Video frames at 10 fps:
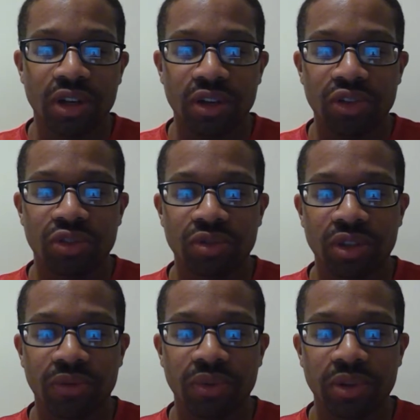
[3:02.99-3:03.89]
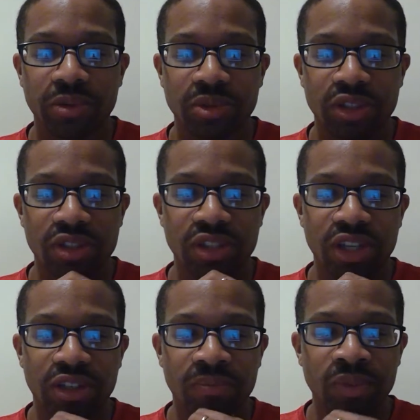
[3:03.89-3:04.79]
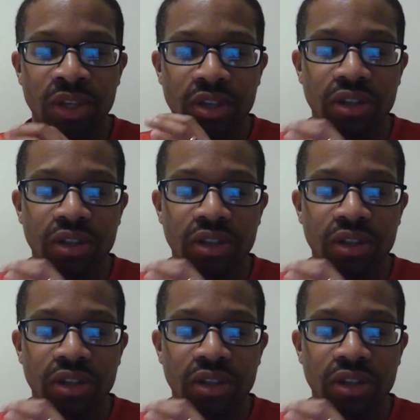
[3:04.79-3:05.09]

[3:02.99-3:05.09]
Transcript: artistry, and films, he stated,